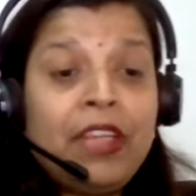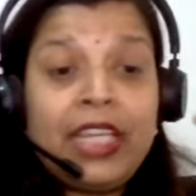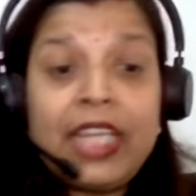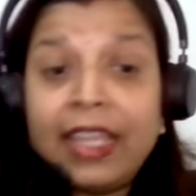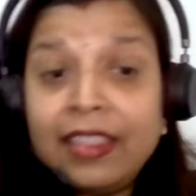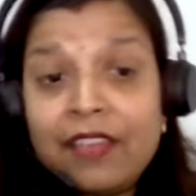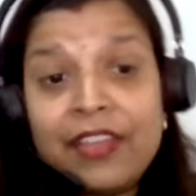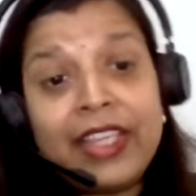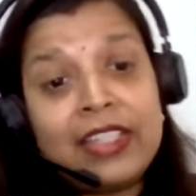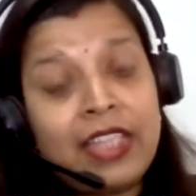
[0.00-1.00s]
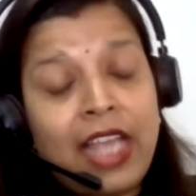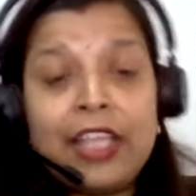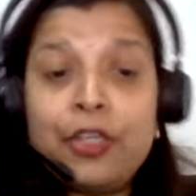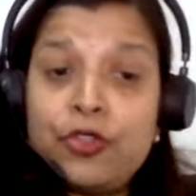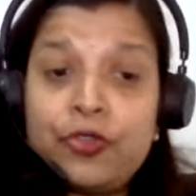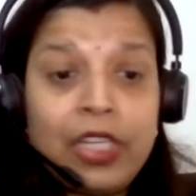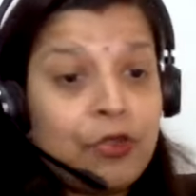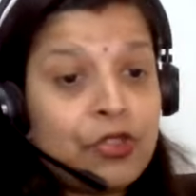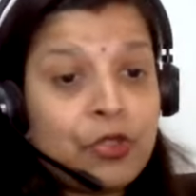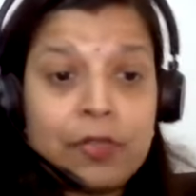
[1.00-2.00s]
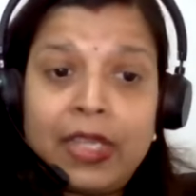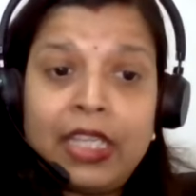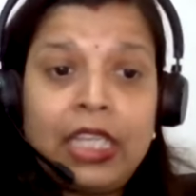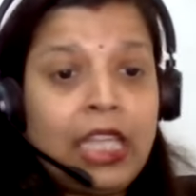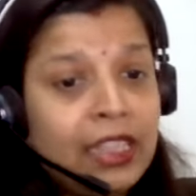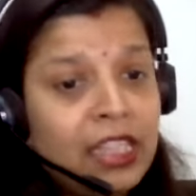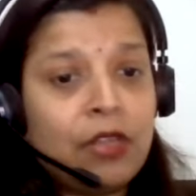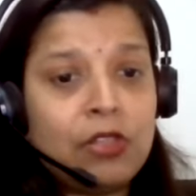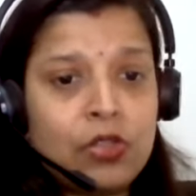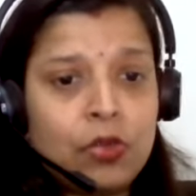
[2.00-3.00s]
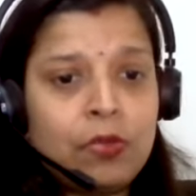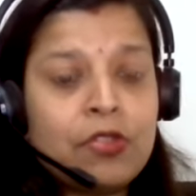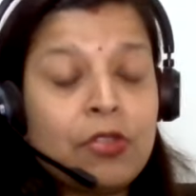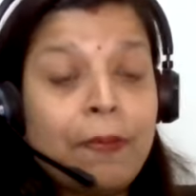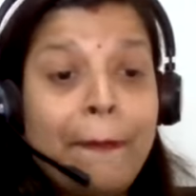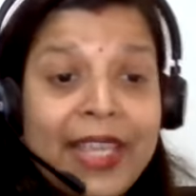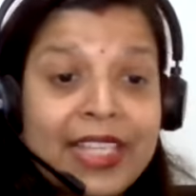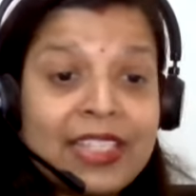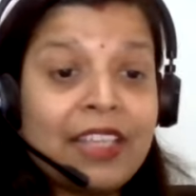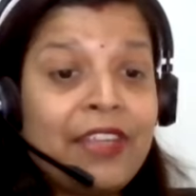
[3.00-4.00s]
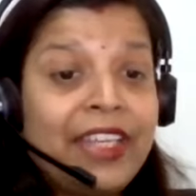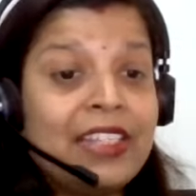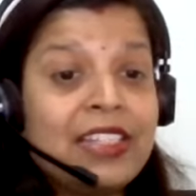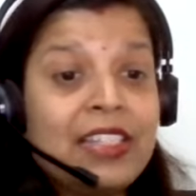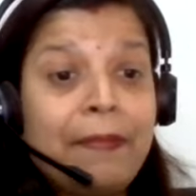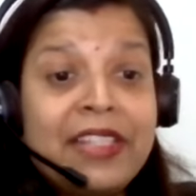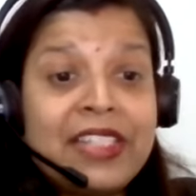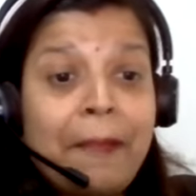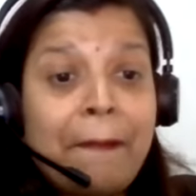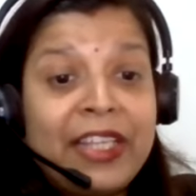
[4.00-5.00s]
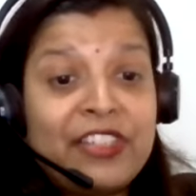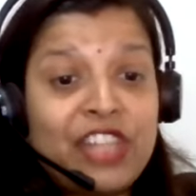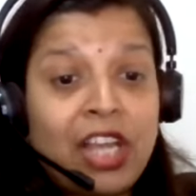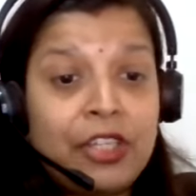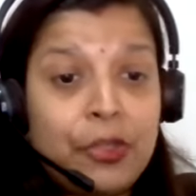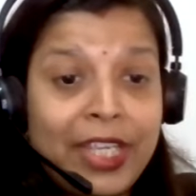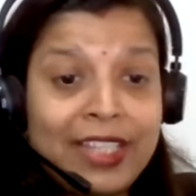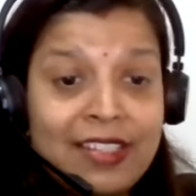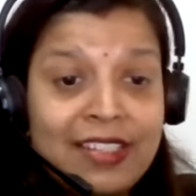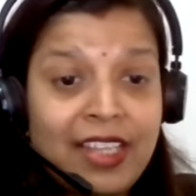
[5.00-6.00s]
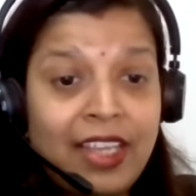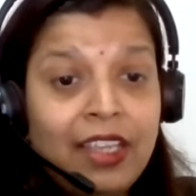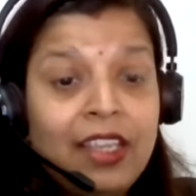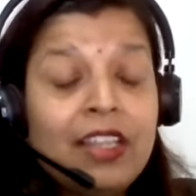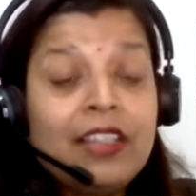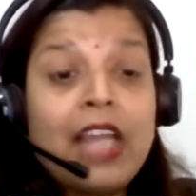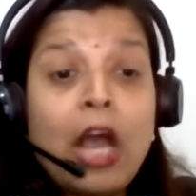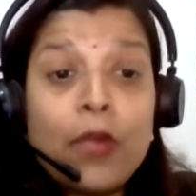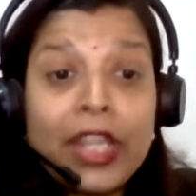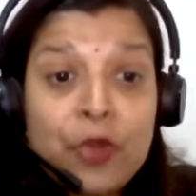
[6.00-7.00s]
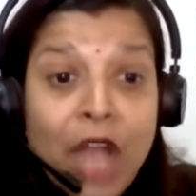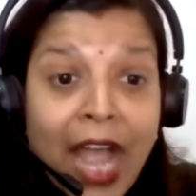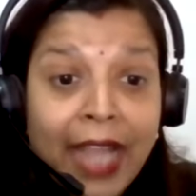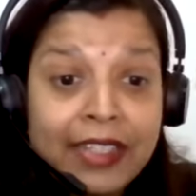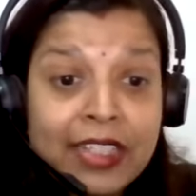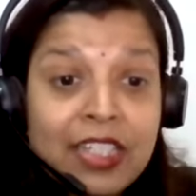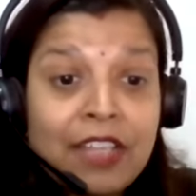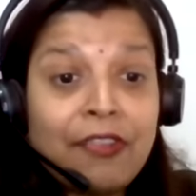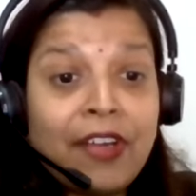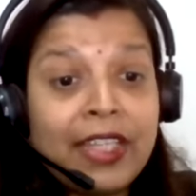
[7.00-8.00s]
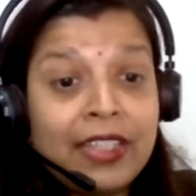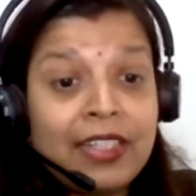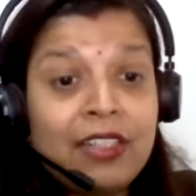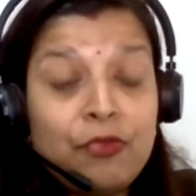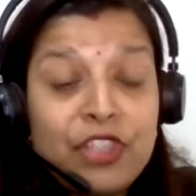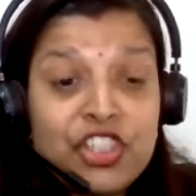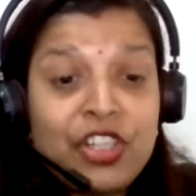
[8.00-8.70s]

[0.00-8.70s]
in Hindi we can say, I usually used to speak in Hindi also. So basic, we can say basic pehchan, you can say then how can you identify that which